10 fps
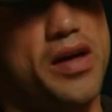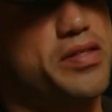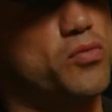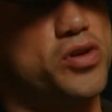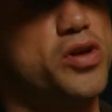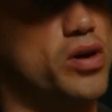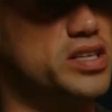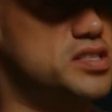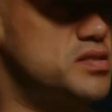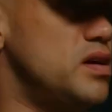think what you
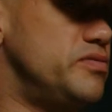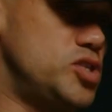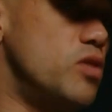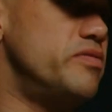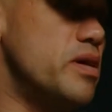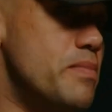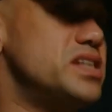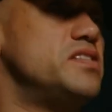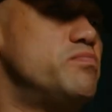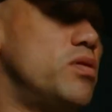guys are solving a
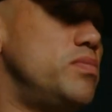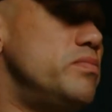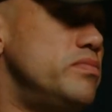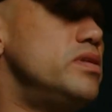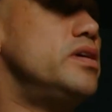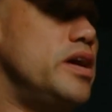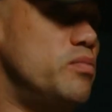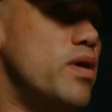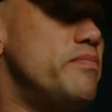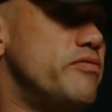massive problem in
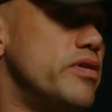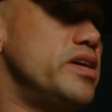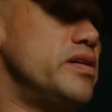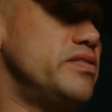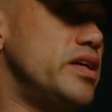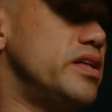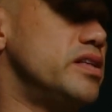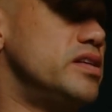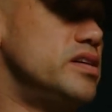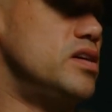Web3, and I think
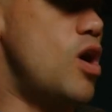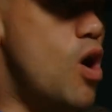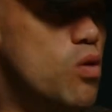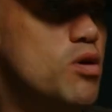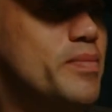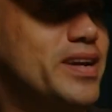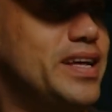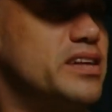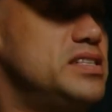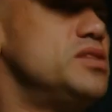
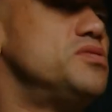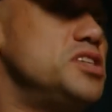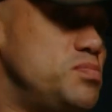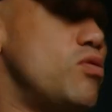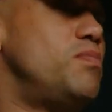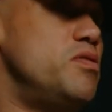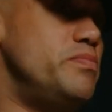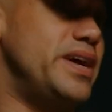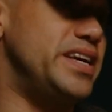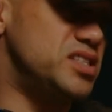ultimately, until this
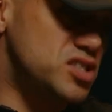problem is